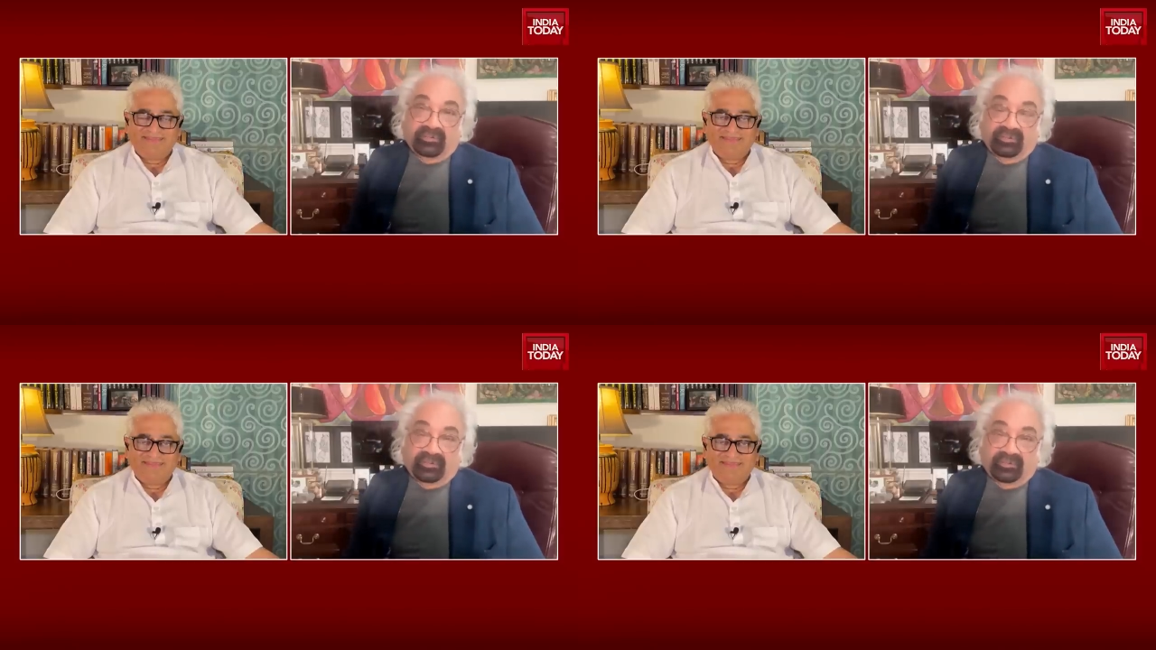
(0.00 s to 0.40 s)

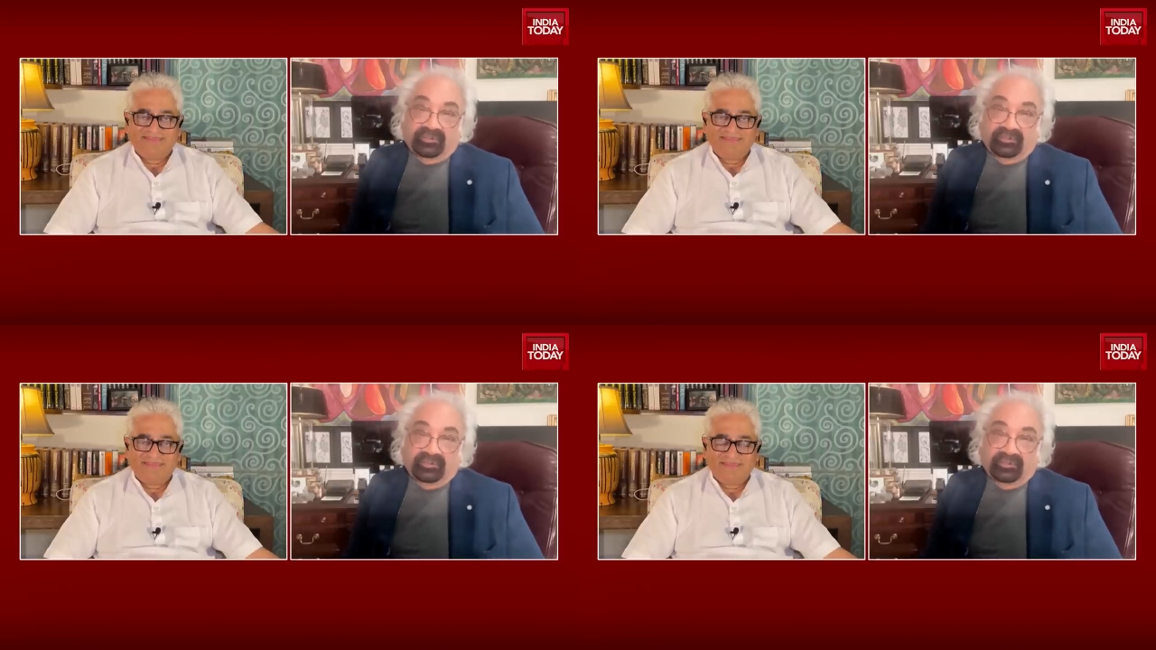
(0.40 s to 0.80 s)

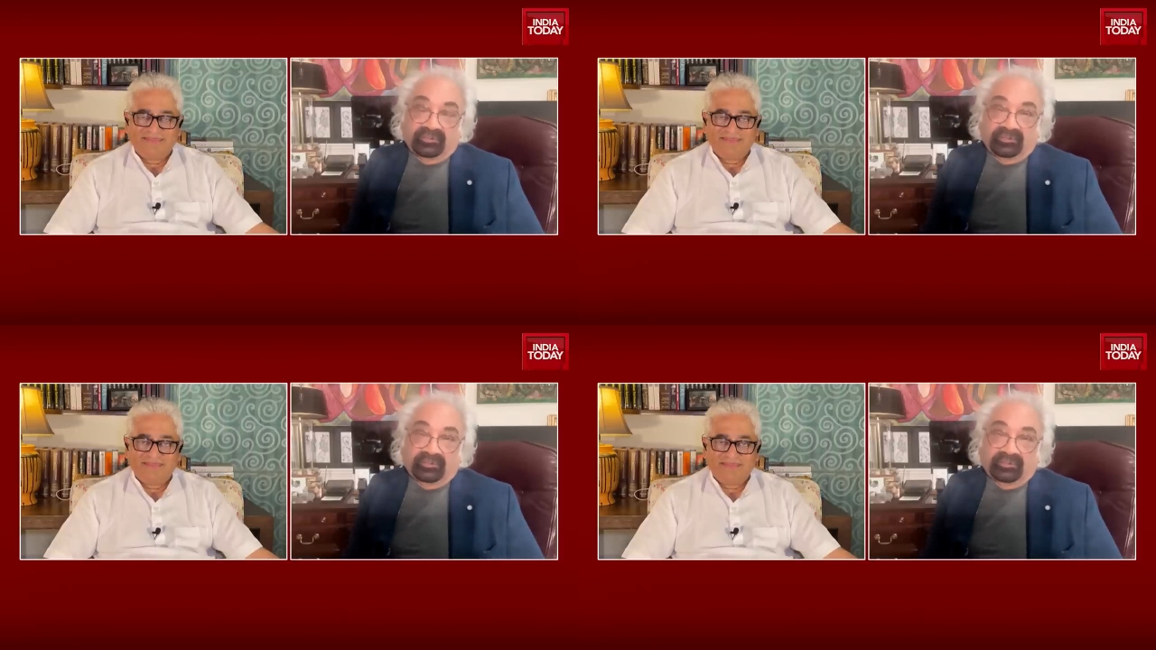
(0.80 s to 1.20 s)

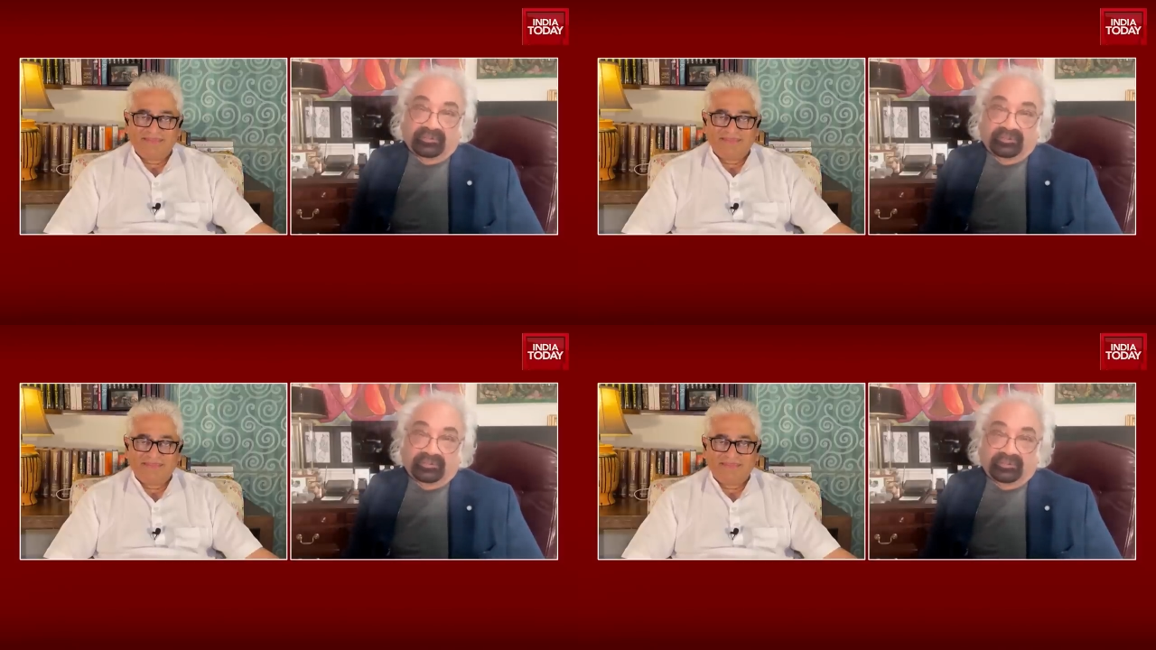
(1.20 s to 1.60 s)

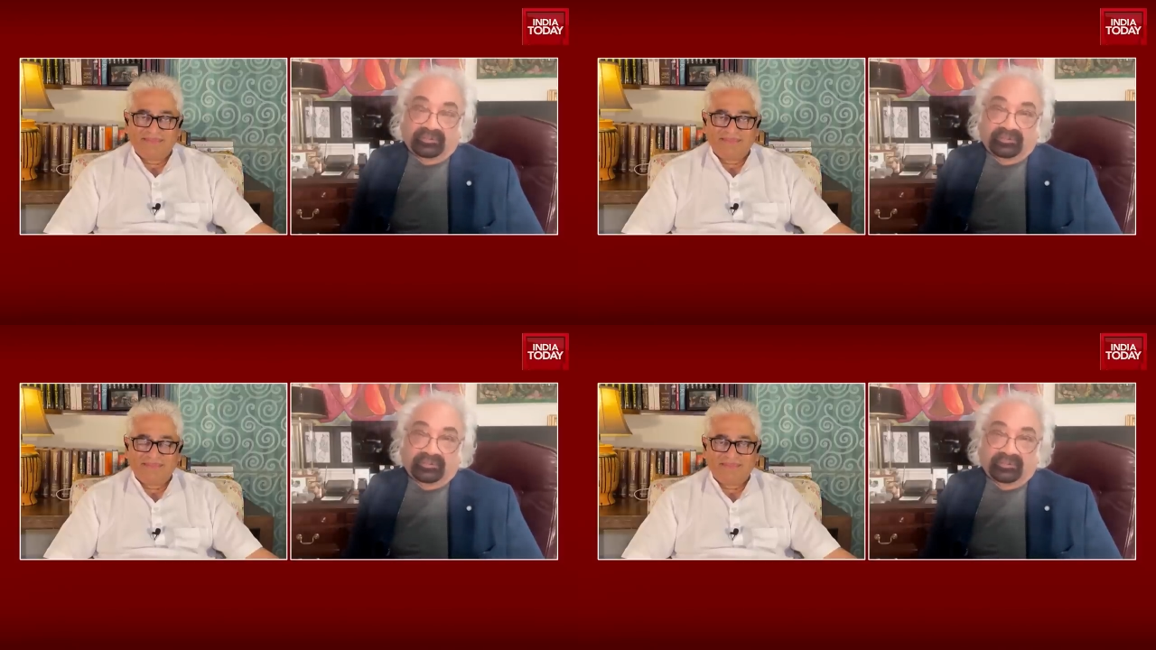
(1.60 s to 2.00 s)

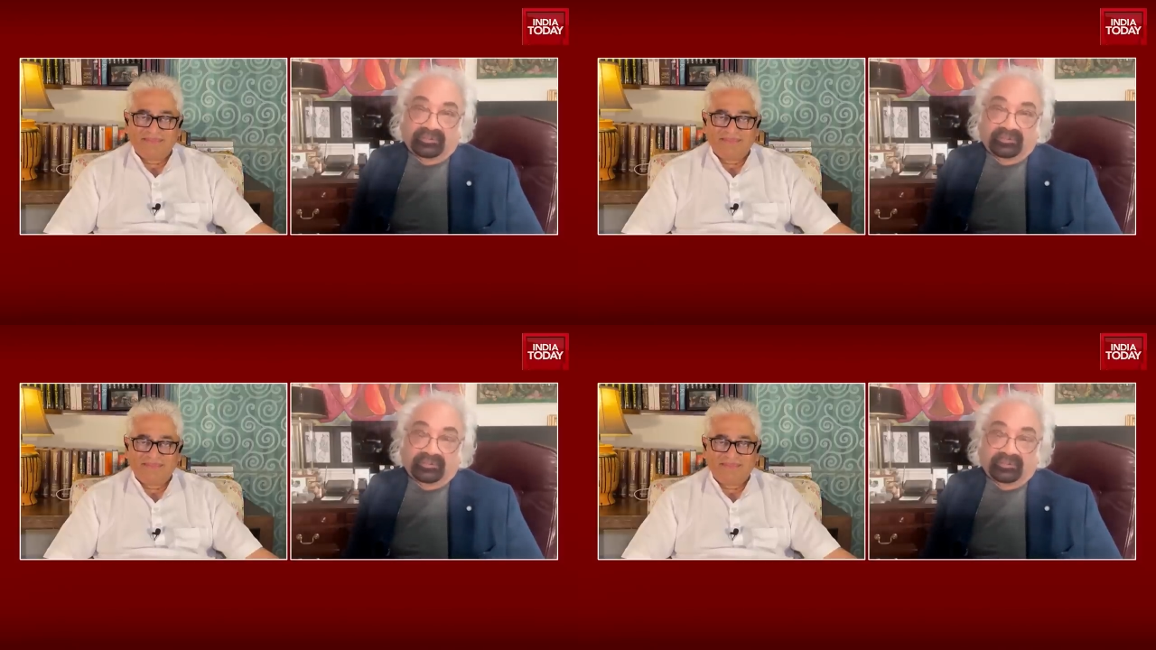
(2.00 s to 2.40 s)

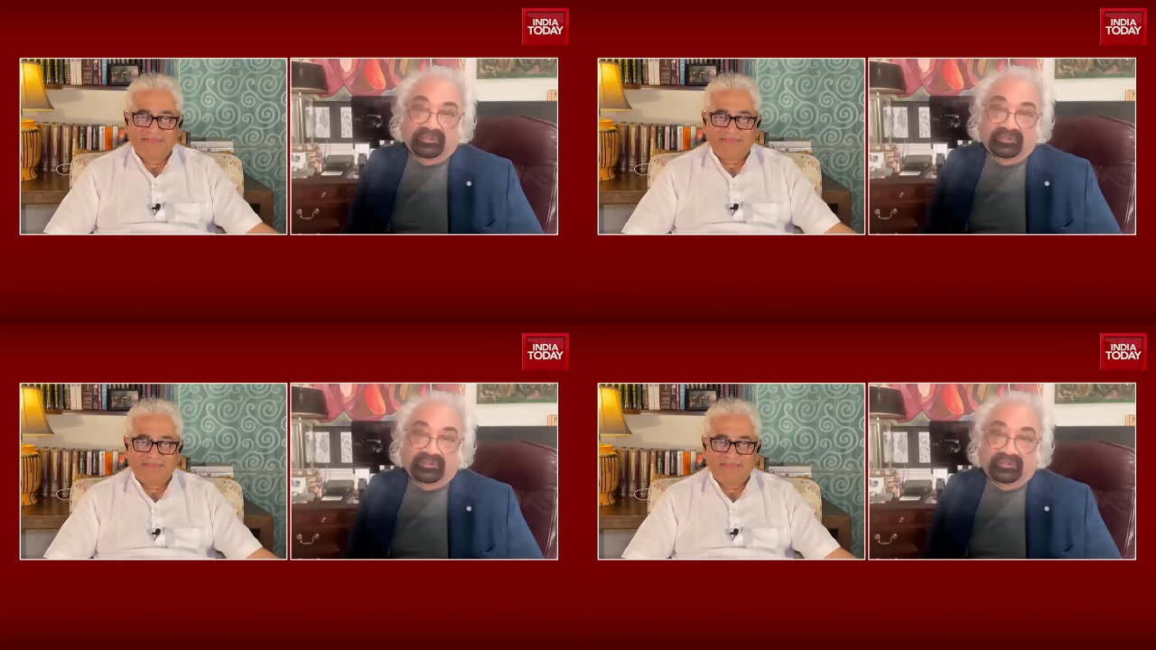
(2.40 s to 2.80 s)

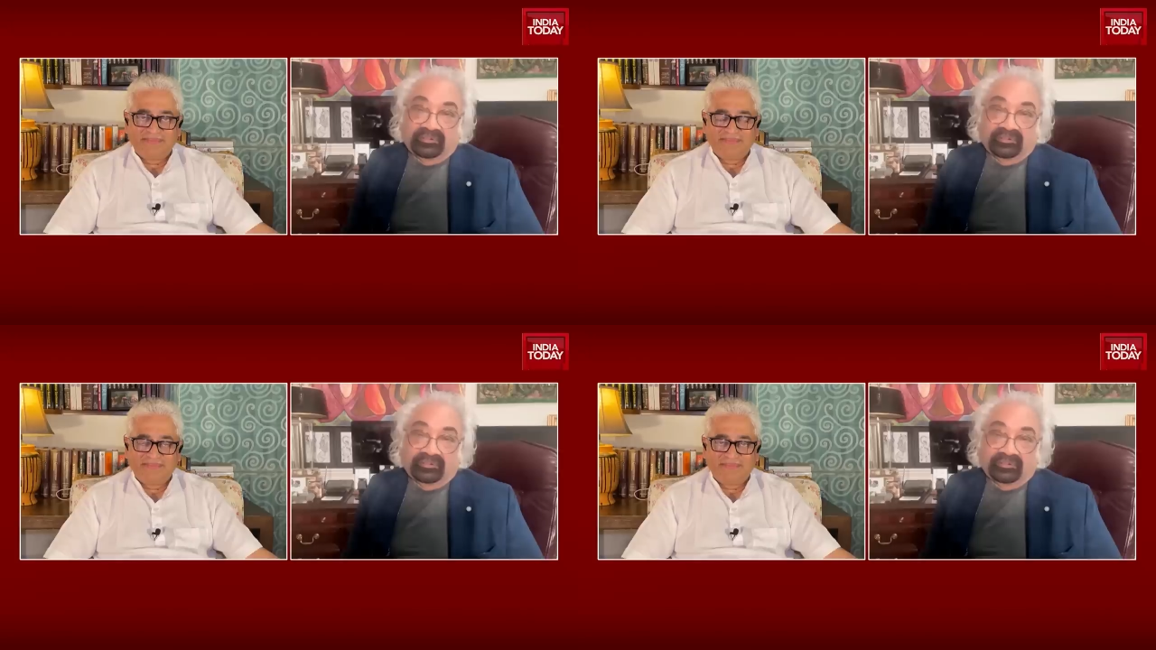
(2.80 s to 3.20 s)

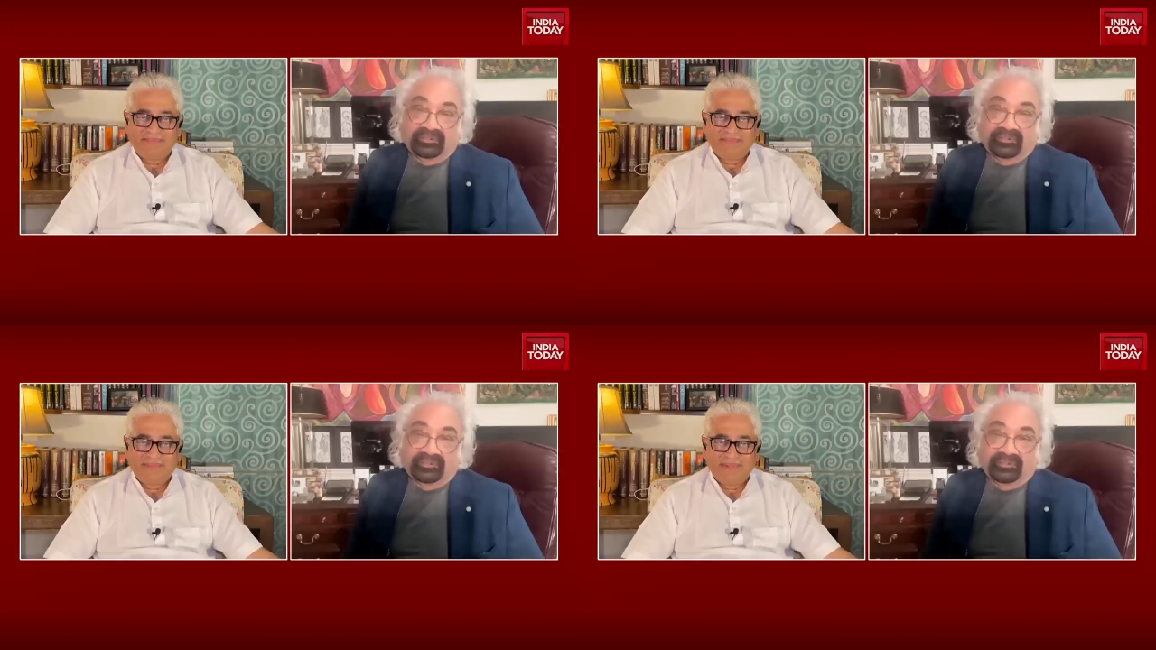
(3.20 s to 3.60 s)

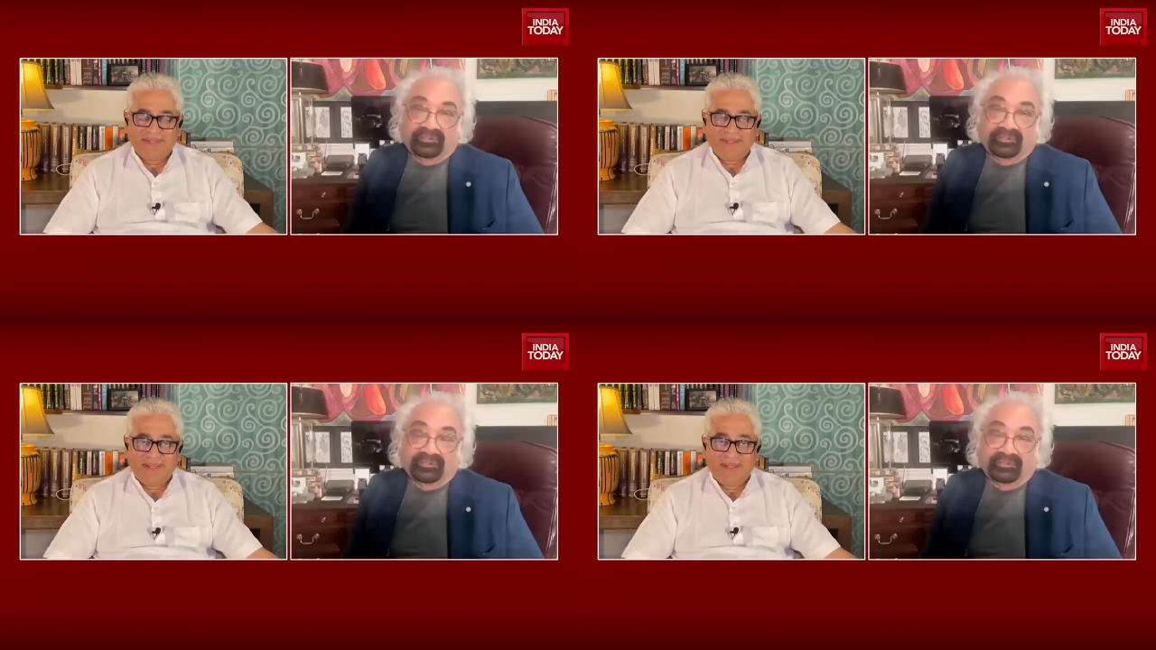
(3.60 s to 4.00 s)
Nothing is said.